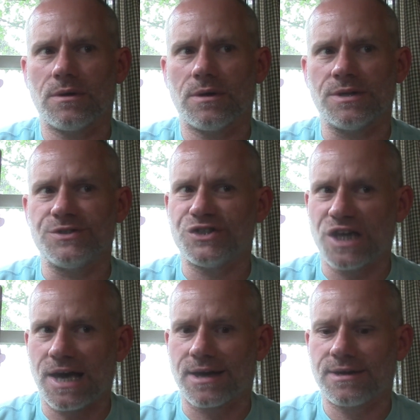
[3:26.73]
in
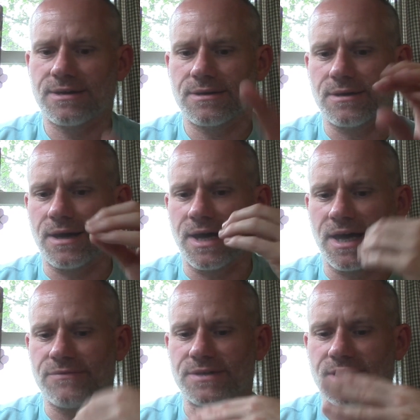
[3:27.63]
check I
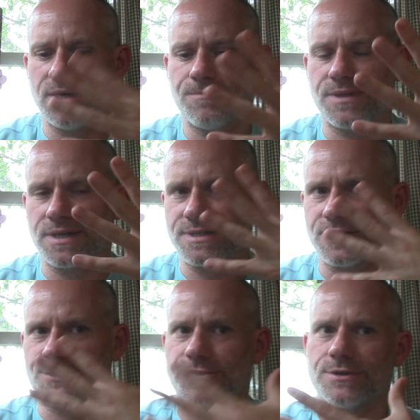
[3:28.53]
have to keep things in a
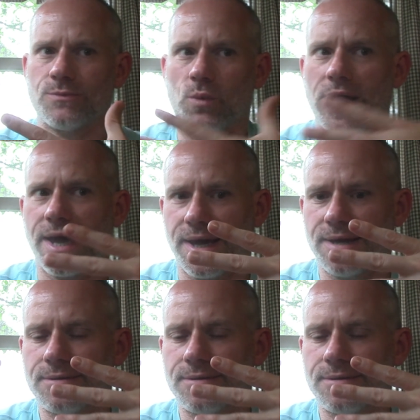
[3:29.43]
certain way.